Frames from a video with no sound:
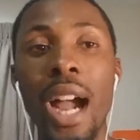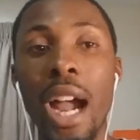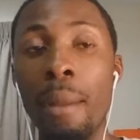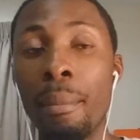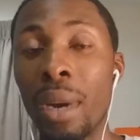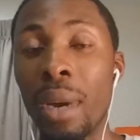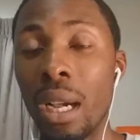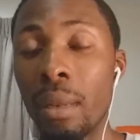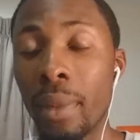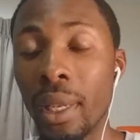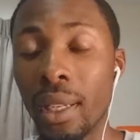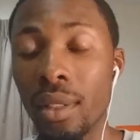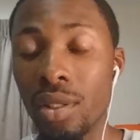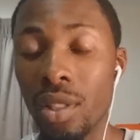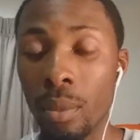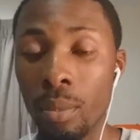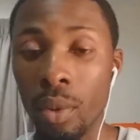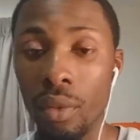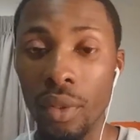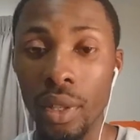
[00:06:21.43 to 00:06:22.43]
I might make a
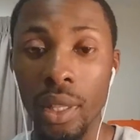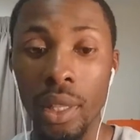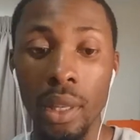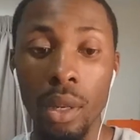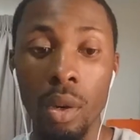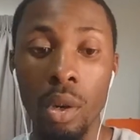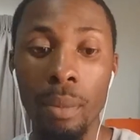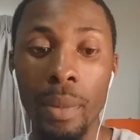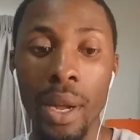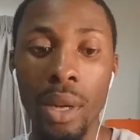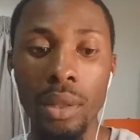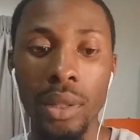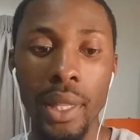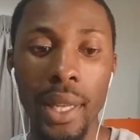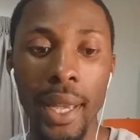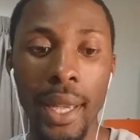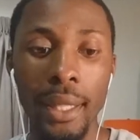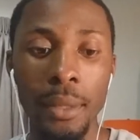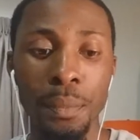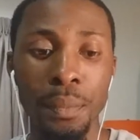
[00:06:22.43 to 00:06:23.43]
separate video about
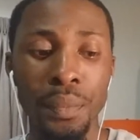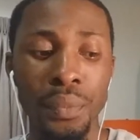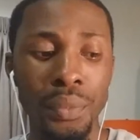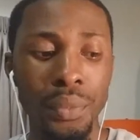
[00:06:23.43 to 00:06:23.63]
that.